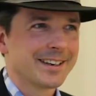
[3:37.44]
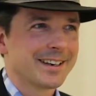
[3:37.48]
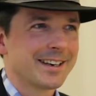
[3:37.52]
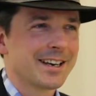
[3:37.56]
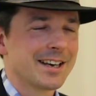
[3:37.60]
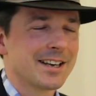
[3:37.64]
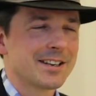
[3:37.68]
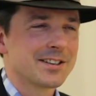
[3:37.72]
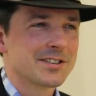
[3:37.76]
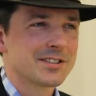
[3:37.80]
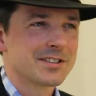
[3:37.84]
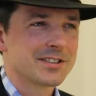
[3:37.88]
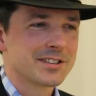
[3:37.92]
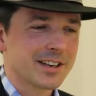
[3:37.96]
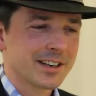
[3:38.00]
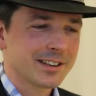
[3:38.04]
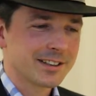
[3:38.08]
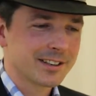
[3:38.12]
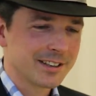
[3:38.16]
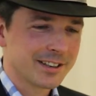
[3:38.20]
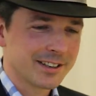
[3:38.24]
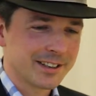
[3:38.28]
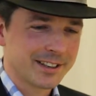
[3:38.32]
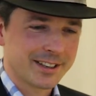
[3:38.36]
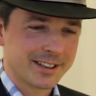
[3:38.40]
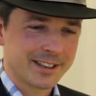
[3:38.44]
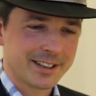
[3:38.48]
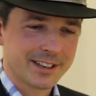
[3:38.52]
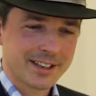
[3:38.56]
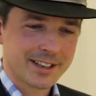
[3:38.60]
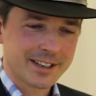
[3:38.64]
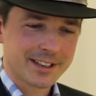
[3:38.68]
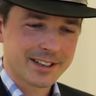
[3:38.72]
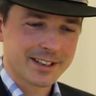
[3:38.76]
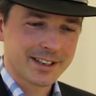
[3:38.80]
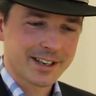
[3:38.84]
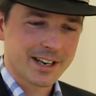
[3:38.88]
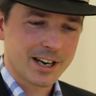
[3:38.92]
And suddenly,
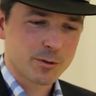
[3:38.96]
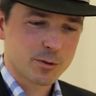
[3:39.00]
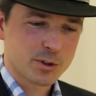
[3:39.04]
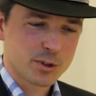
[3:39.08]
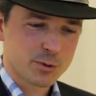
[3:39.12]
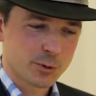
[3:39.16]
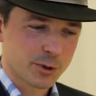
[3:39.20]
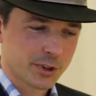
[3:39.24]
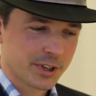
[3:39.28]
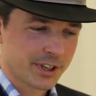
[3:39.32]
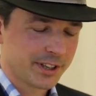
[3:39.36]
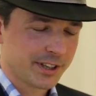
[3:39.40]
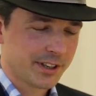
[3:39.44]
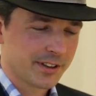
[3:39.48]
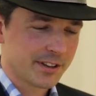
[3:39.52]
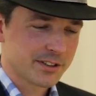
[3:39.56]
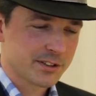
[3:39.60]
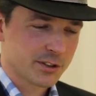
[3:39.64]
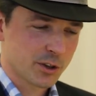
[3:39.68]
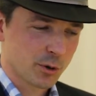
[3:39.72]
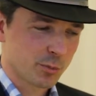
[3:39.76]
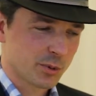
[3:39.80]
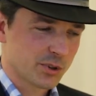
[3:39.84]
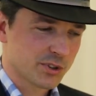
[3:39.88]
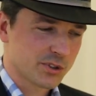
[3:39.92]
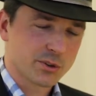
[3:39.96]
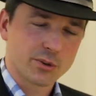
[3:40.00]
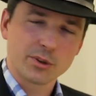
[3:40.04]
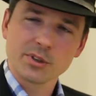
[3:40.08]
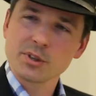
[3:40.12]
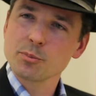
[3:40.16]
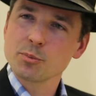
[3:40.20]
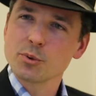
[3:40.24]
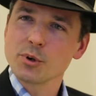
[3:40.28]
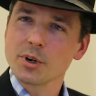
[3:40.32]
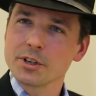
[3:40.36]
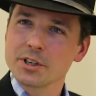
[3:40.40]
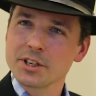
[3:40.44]
I was working in this open source
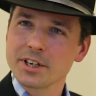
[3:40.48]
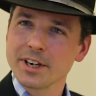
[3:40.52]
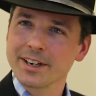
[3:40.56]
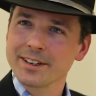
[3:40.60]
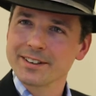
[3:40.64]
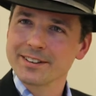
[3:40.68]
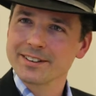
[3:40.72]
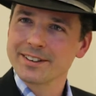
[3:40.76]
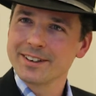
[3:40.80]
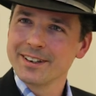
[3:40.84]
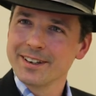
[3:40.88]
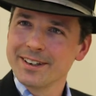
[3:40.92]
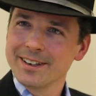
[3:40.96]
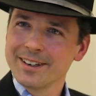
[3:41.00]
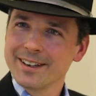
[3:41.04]
project,